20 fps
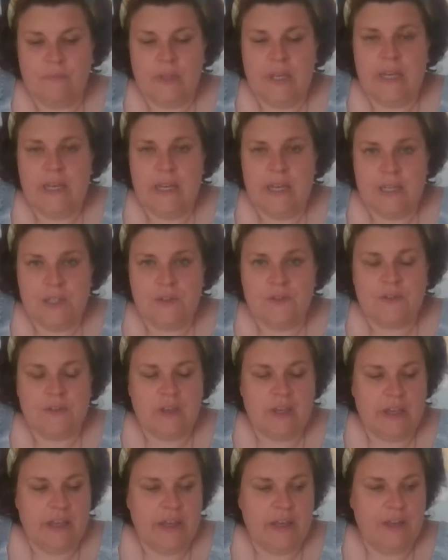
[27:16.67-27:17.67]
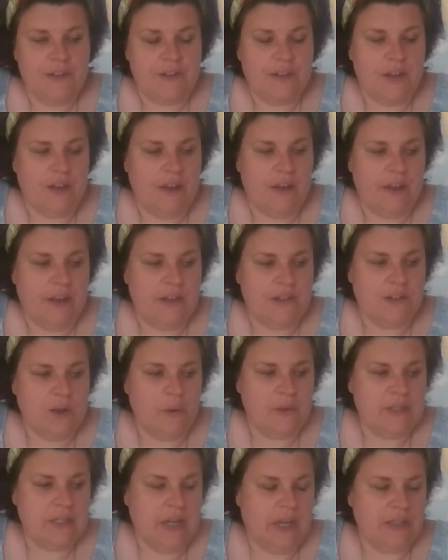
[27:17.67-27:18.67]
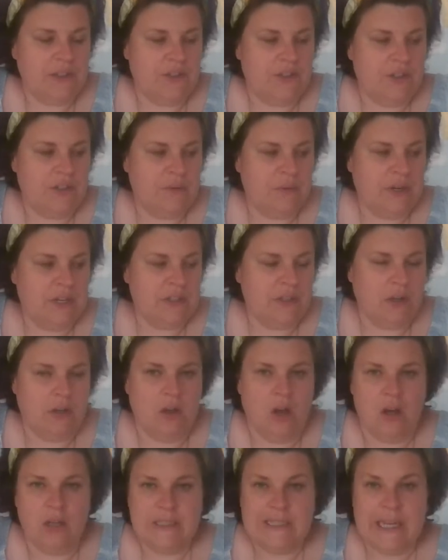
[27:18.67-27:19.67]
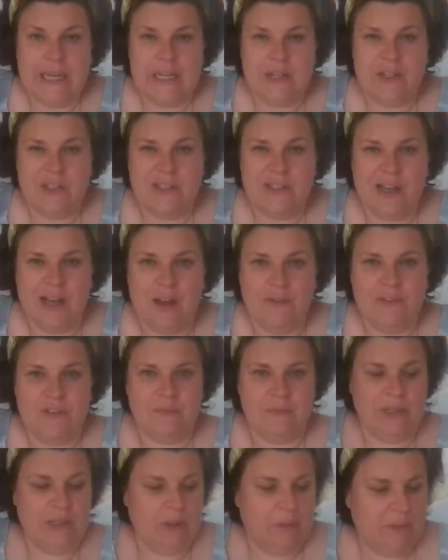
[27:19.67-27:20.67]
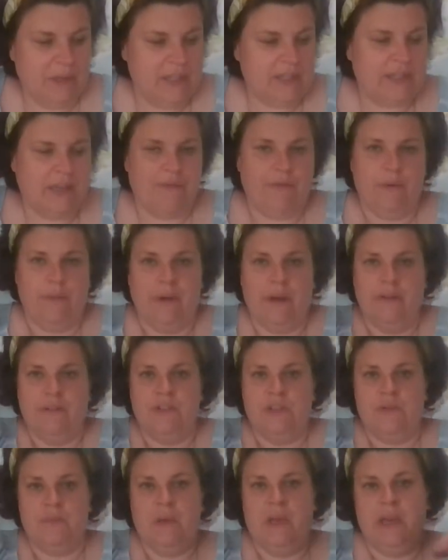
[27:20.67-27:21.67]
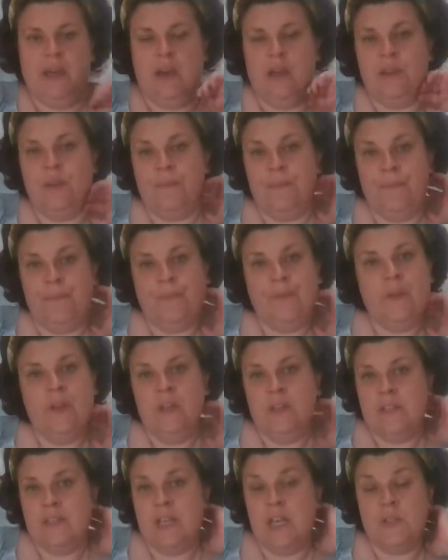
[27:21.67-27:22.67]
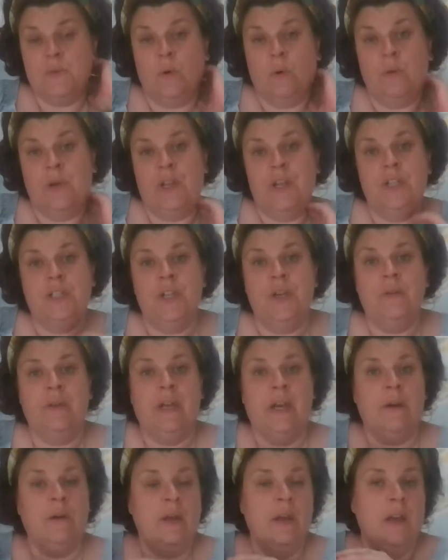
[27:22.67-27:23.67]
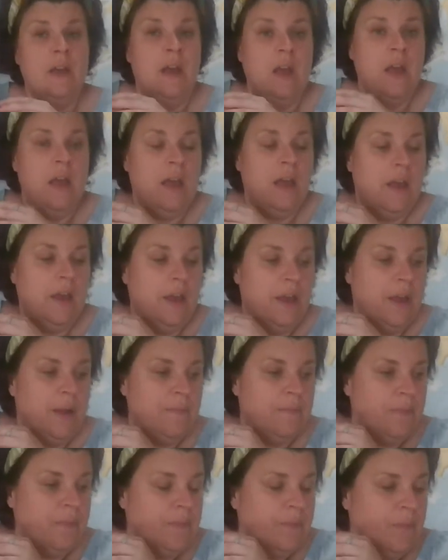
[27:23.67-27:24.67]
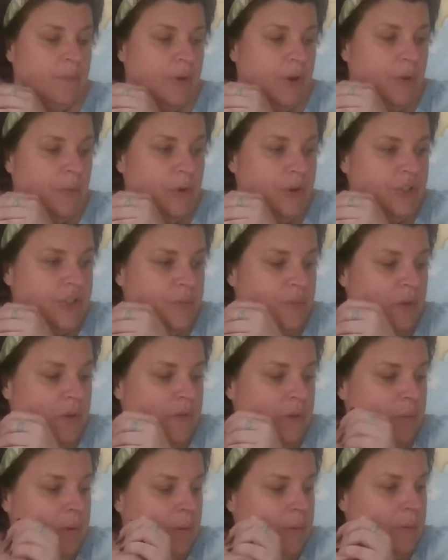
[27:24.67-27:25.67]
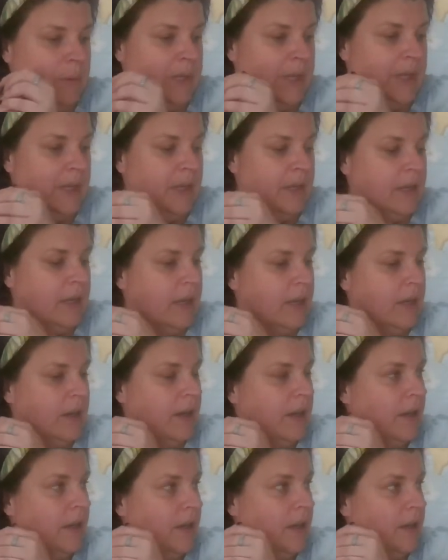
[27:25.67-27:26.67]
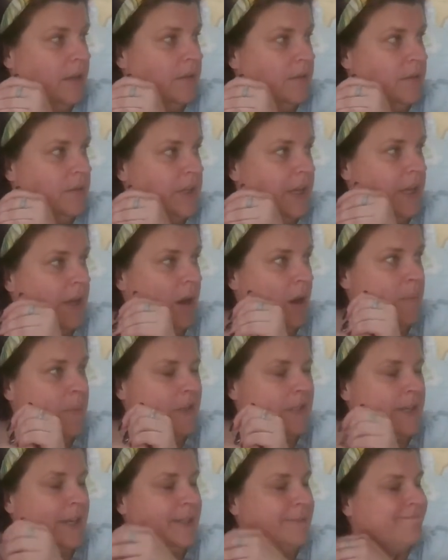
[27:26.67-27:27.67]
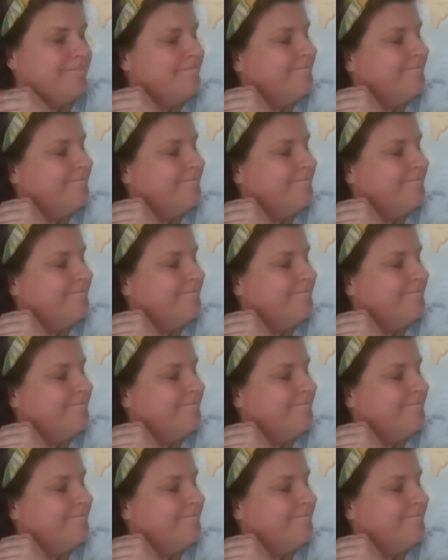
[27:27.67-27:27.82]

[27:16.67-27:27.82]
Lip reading: It's always nice to just, when it's on a hot day, just to have some little bits everywhere and just pick at them. So that's what we're going to do now. We're going to watch a movie probably and eat our meze.